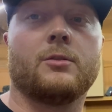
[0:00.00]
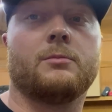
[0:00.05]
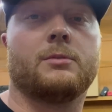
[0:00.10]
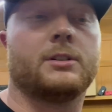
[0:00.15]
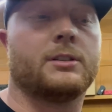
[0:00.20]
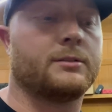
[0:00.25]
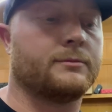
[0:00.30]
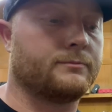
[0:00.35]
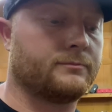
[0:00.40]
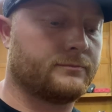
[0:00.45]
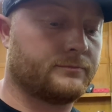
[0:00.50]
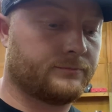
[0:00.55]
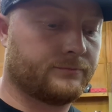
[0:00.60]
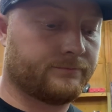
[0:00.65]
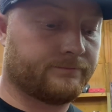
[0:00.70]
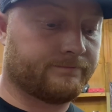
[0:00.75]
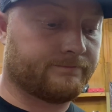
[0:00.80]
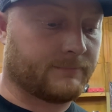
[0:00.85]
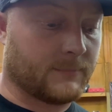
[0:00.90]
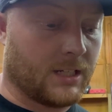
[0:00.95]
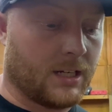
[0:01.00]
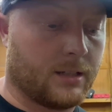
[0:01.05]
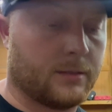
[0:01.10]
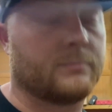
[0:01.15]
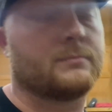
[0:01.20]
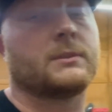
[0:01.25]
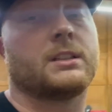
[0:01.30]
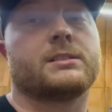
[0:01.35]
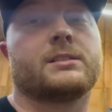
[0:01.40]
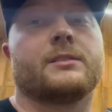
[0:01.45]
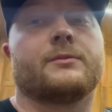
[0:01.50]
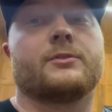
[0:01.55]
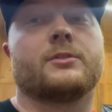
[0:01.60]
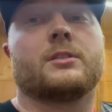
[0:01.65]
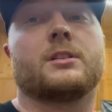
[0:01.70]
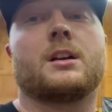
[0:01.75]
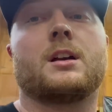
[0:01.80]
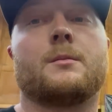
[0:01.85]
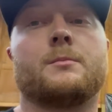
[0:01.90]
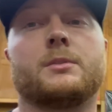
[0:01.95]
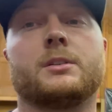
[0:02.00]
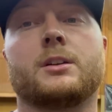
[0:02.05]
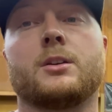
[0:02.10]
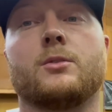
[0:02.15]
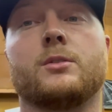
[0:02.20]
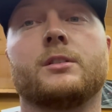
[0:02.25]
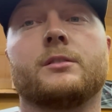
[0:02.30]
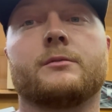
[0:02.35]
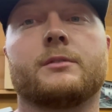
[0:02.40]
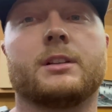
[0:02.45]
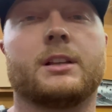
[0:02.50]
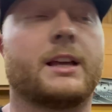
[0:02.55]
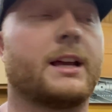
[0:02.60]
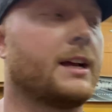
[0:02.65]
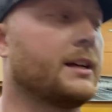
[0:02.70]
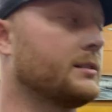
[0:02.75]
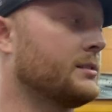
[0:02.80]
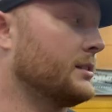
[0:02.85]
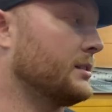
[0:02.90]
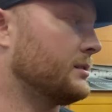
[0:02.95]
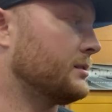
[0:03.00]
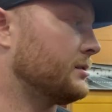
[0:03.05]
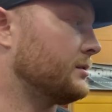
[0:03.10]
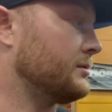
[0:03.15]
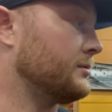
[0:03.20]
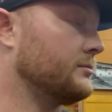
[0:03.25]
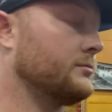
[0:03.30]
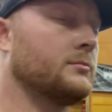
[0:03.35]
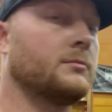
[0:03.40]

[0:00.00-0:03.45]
But yeah, that's it for tonight. I'm gonna go in and relax. That's